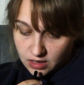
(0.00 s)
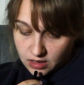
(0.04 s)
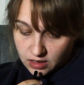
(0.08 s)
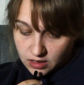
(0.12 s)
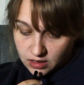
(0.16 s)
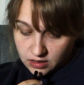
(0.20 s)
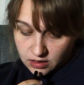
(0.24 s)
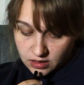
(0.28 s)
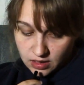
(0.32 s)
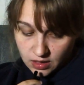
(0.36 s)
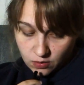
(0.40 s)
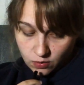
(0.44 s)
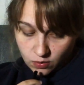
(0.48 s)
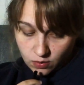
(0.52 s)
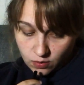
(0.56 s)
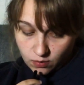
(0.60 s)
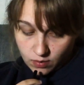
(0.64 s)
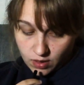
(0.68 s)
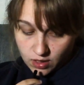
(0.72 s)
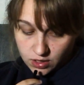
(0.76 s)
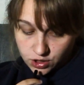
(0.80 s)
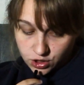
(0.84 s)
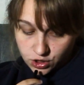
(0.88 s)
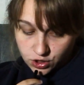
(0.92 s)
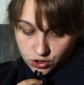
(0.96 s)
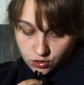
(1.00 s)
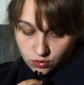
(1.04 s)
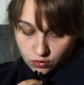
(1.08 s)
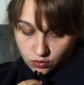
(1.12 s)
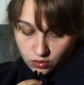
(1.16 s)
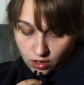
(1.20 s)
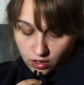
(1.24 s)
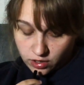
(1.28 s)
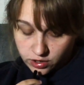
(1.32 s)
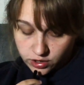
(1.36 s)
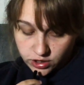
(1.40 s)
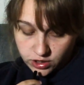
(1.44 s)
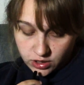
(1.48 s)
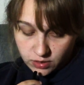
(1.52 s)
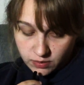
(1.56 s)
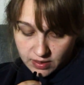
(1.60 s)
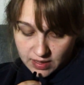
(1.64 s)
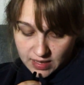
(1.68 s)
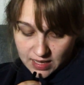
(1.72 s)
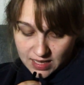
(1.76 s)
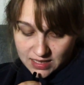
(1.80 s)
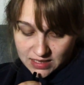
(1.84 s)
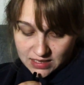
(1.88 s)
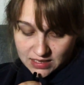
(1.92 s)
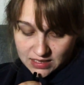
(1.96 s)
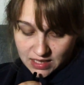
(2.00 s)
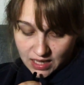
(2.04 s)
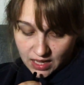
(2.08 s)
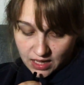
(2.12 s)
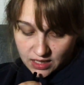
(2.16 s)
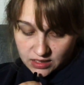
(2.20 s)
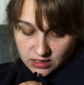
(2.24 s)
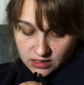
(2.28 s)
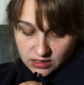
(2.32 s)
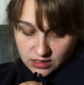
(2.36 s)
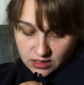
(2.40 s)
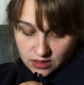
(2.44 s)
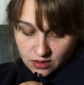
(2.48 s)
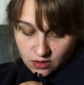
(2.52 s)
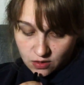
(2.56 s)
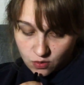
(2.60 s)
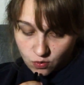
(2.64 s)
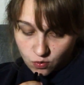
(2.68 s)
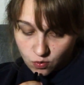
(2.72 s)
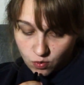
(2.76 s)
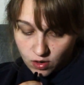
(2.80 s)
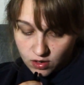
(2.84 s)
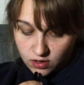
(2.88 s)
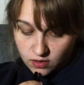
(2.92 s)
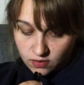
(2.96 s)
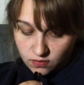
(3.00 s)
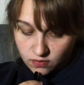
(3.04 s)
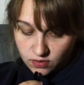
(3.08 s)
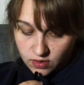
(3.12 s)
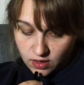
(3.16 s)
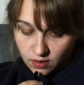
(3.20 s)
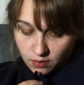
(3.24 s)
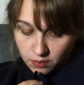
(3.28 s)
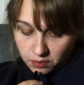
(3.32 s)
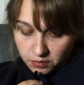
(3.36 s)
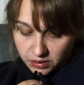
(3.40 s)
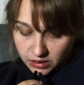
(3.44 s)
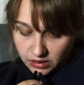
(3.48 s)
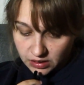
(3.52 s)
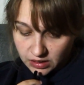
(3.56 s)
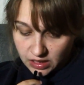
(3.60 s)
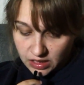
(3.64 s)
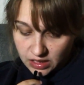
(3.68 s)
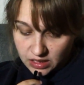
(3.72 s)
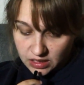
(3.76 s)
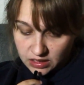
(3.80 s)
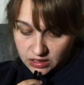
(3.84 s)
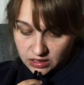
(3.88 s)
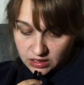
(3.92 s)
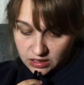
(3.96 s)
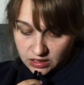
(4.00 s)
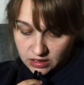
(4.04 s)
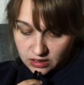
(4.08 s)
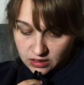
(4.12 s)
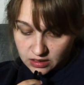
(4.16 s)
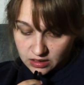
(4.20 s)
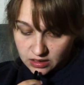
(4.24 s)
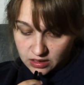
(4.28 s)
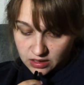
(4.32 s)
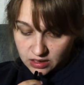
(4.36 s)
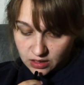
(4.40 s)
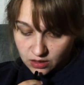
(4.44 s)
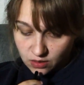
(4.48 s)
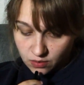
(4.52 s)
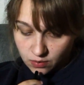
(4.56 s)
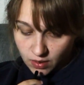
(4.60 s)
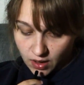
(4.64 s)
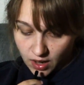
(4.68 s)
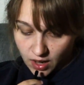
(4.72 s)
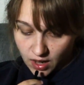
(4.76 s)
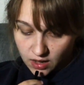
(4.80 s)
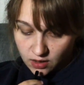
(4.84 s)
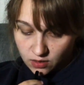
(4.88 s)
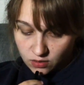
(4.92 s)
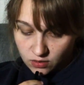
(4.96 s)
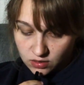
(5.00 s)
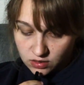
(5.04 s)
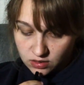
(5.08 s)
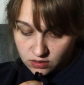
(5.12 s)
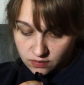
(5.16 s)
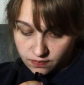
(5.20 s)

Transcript: They were much too large to be insects. One of them lit nearby on a